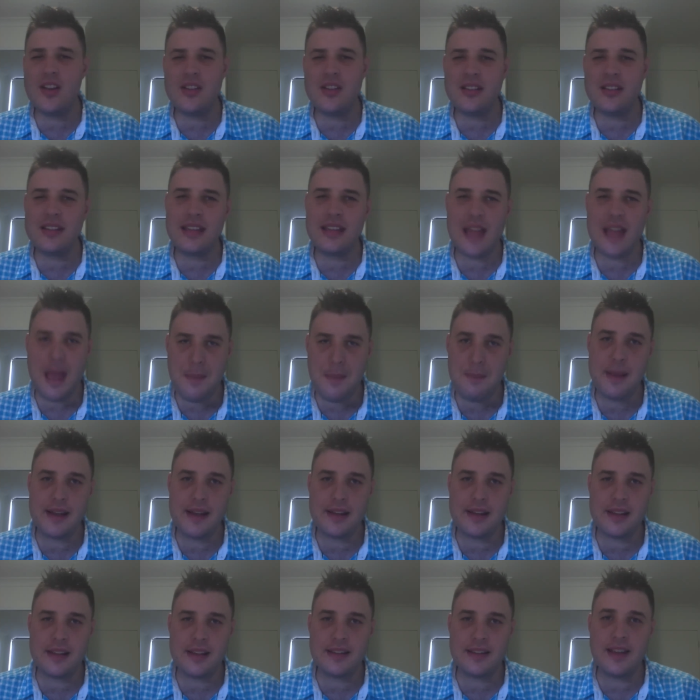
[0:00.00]
see
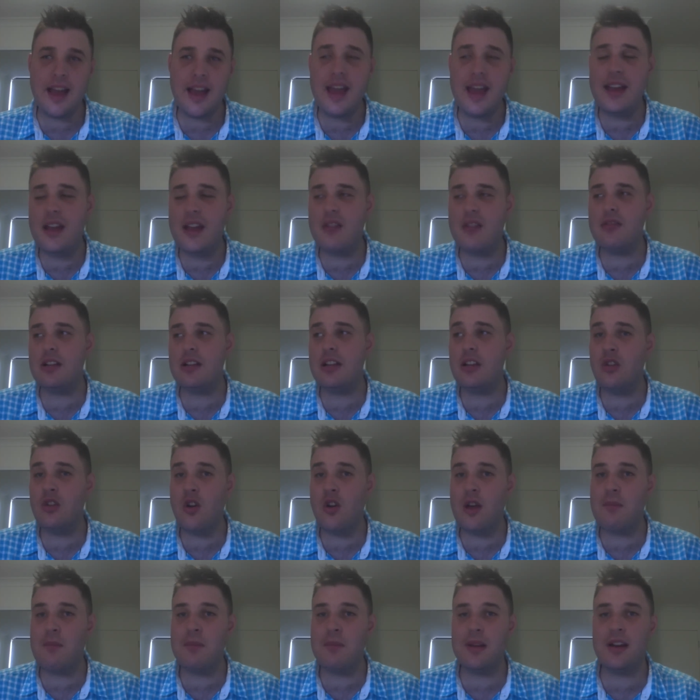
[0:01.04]
epicness, I get really
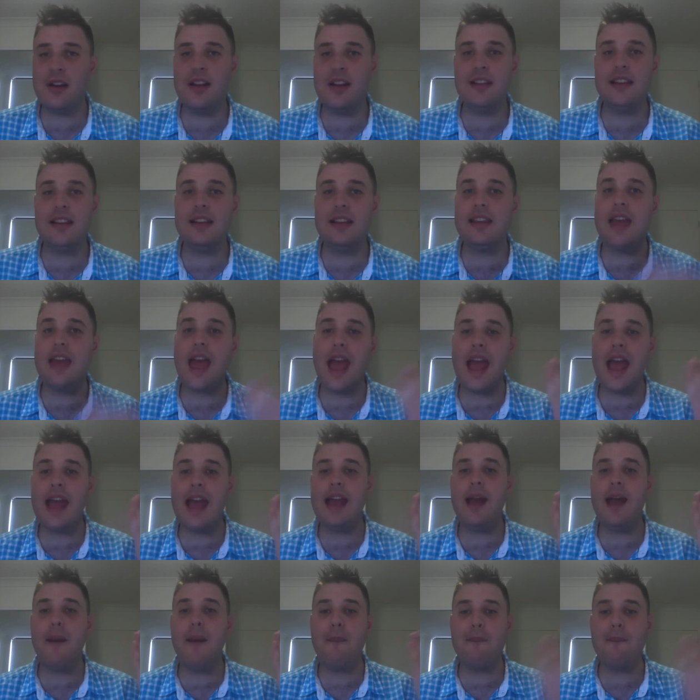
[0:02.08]
annoyed because it's
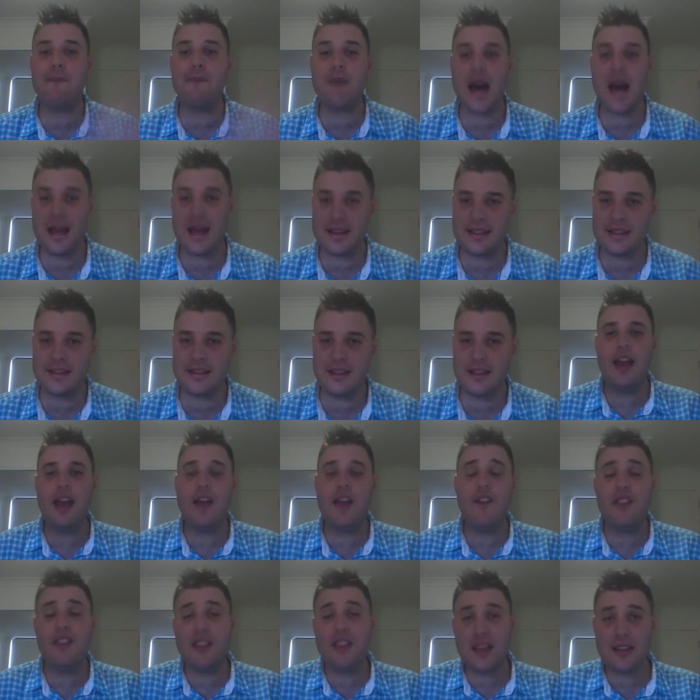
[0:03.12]
a must.
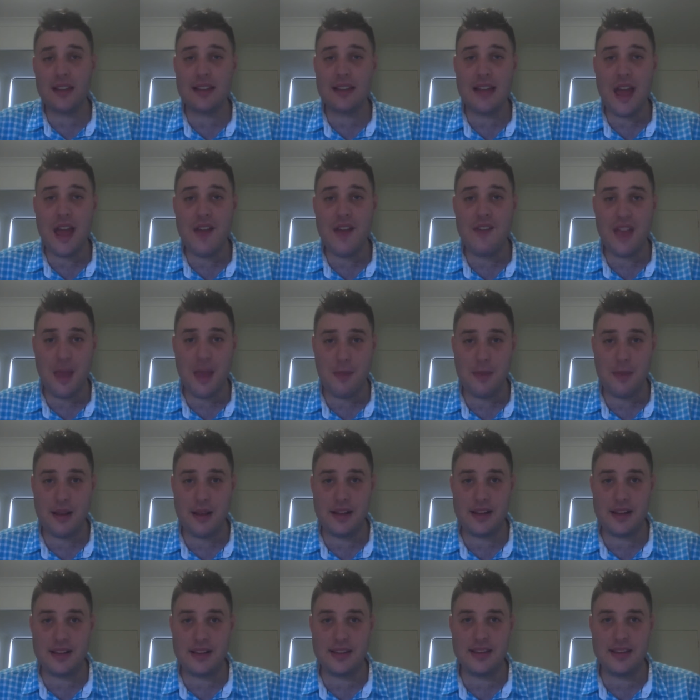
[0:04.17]
If it doesn't have
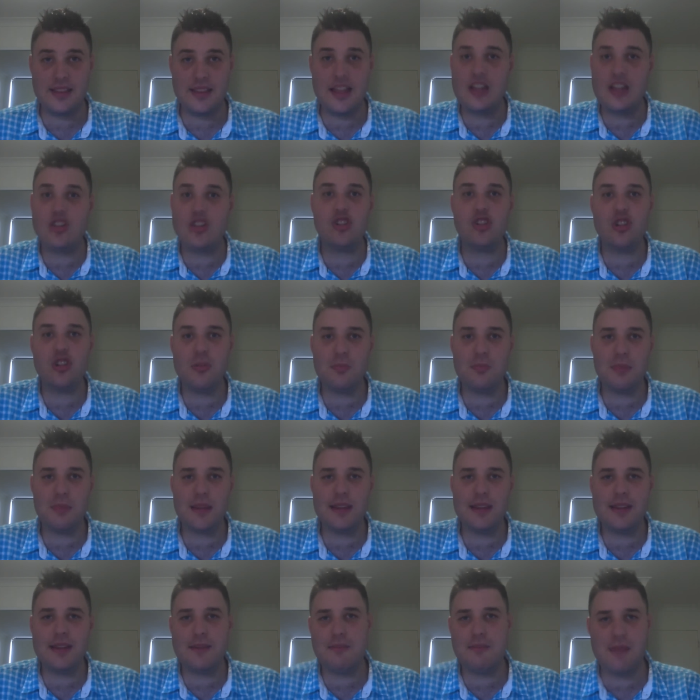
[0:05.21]
epicness, then it shouldn't be
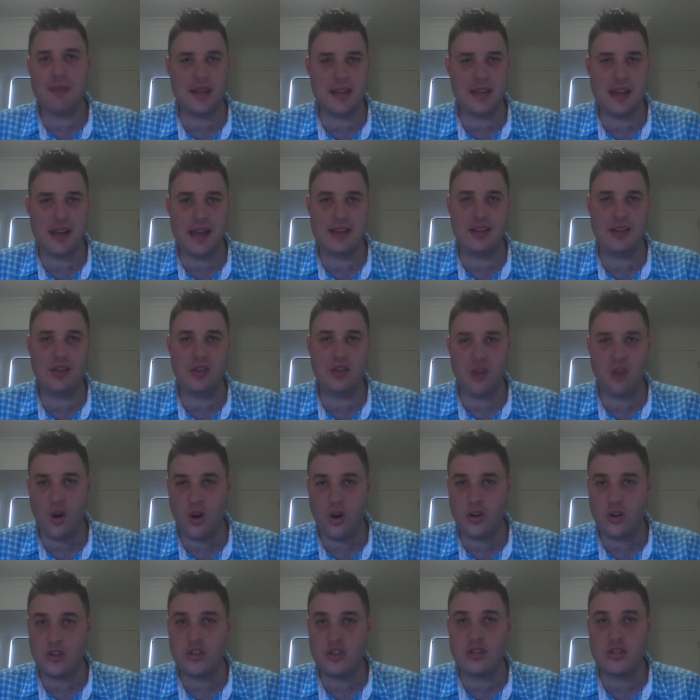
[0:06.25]
submitted as a
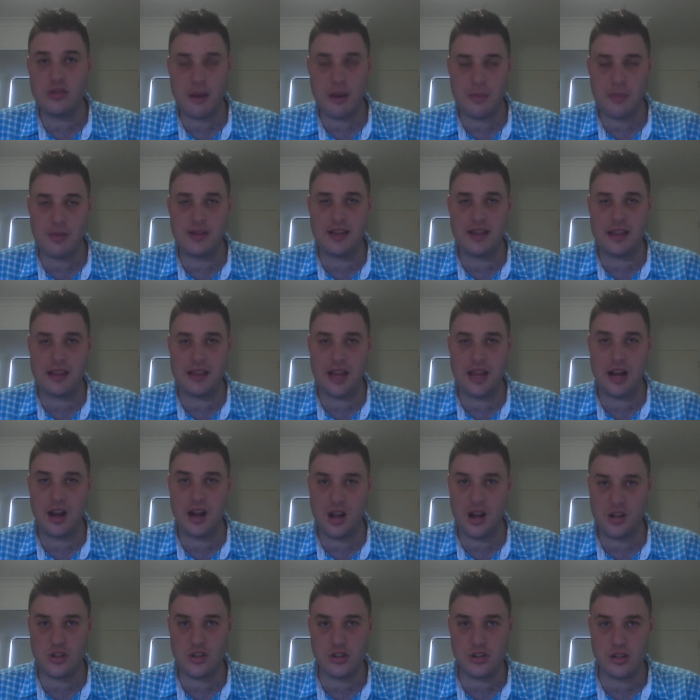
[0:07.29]
song to represent that
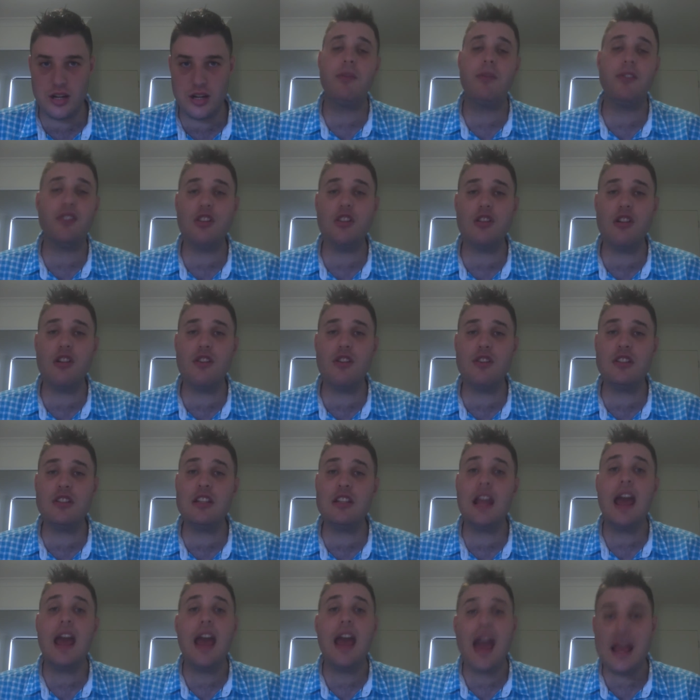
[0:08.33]
country. For
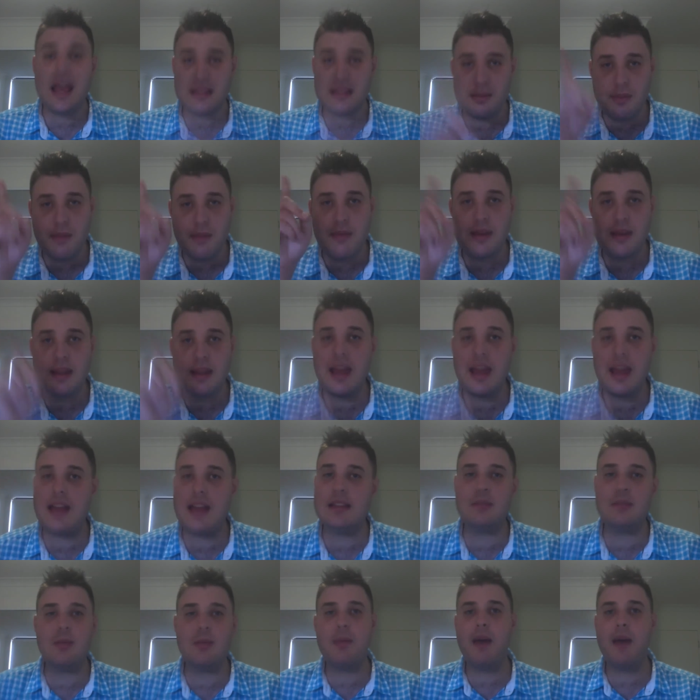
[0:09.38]
Eurovision, it has to be big, it has
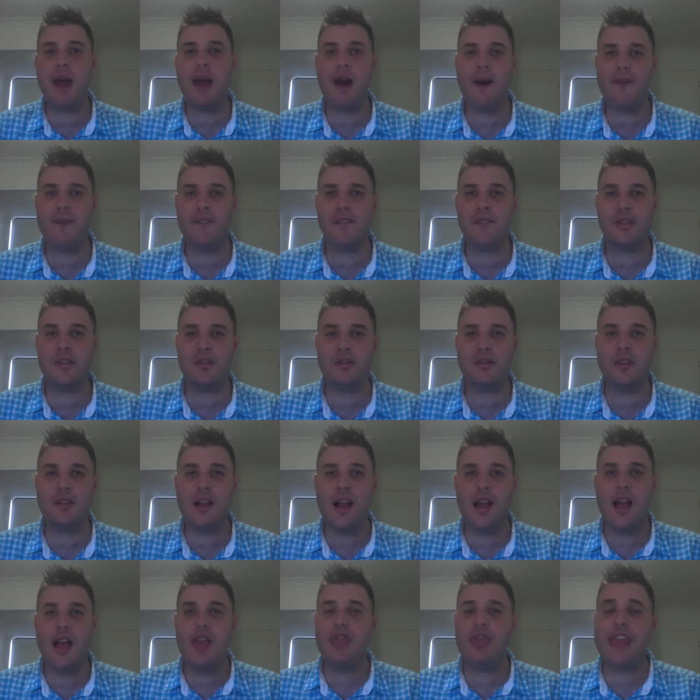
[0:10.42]
to be powerful.
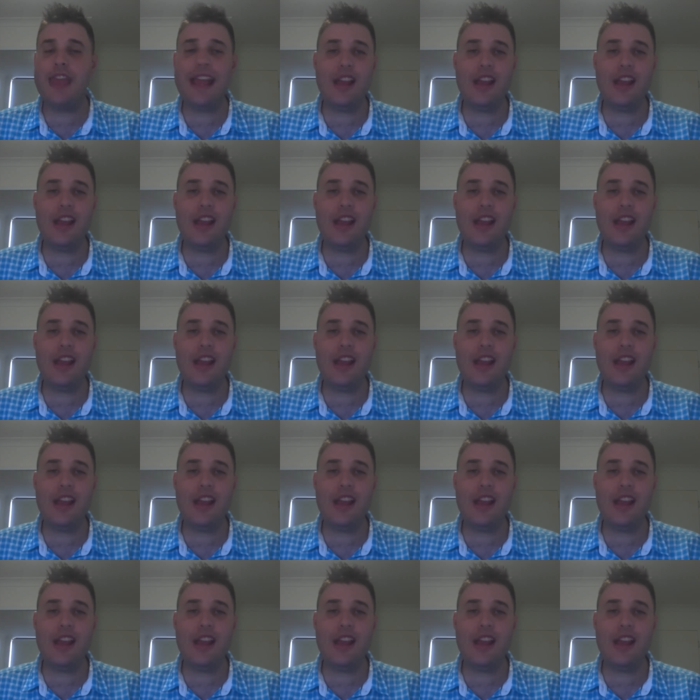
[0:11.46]
Link